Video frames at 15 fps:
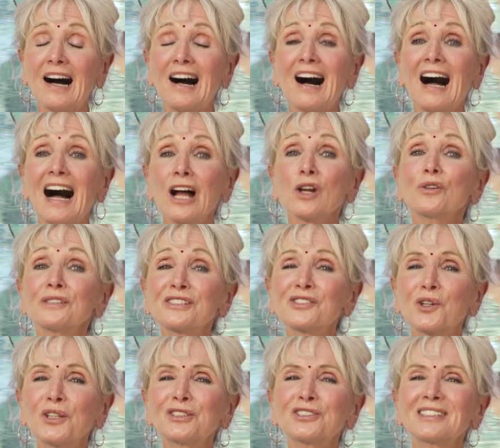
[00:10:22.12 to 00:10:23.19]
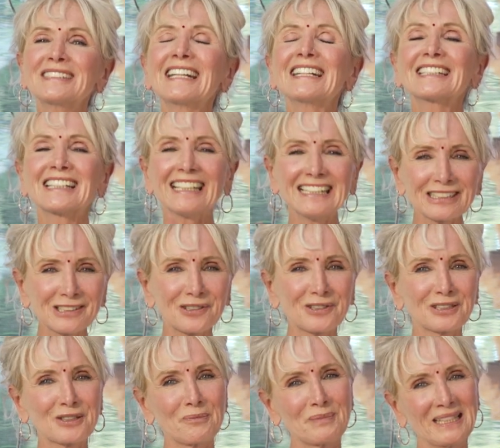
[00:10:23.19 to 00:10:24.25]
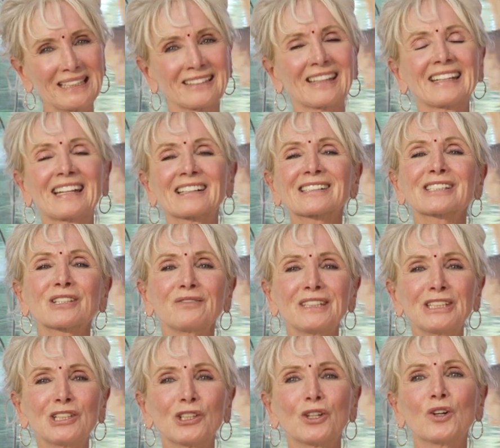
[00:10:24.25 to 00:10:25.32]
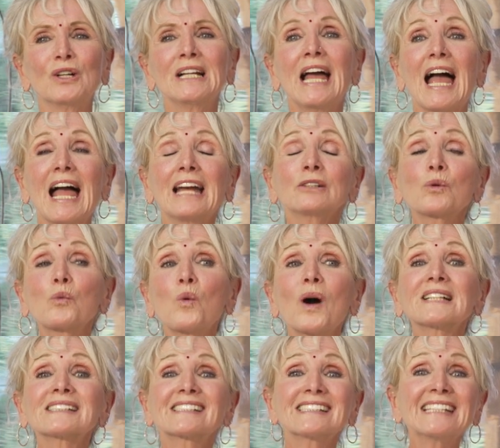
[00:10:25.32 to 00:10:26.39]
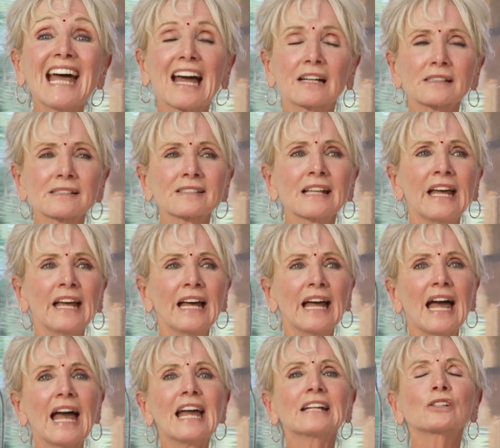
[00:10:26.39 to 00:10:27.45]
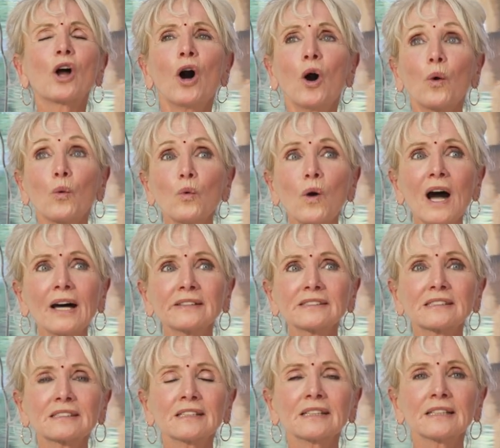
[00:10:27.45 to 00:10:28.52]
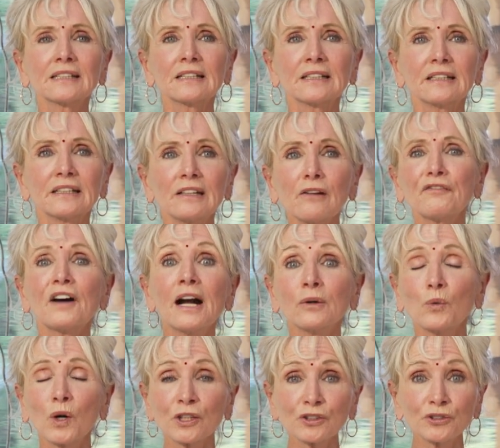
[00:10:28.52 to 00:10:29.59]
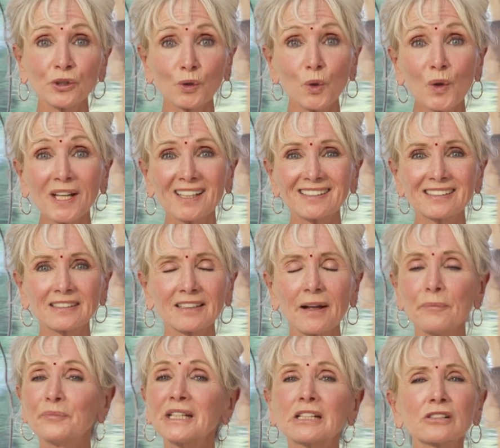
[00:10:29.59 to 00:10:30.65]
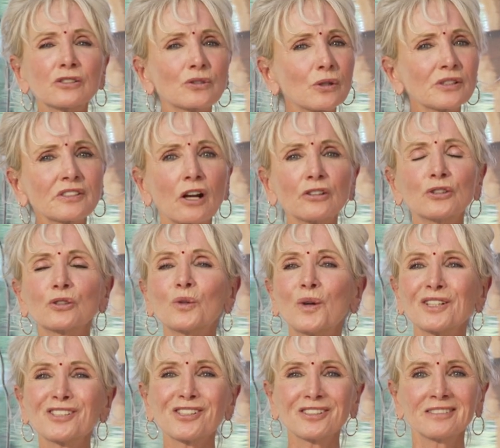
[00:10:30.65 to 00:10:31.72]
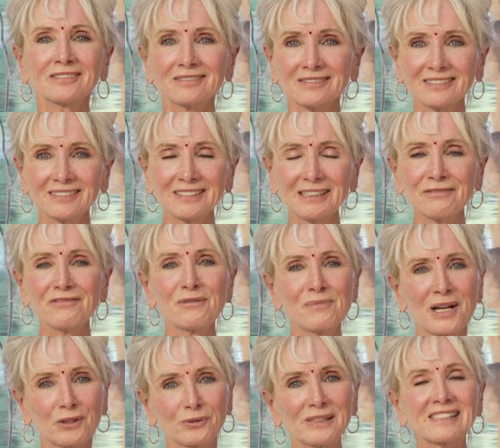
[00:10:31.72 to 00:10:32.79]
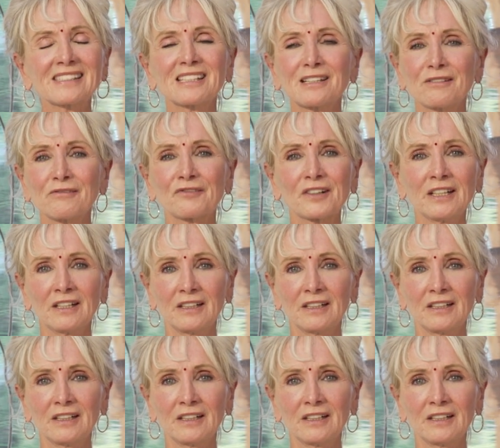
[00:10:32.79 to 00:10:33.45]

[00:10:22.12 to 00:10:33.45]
How long is it going to take? It's going to be in the next video. And what's next? And what if I want to quit? Because those are the questions Devi Mayi receive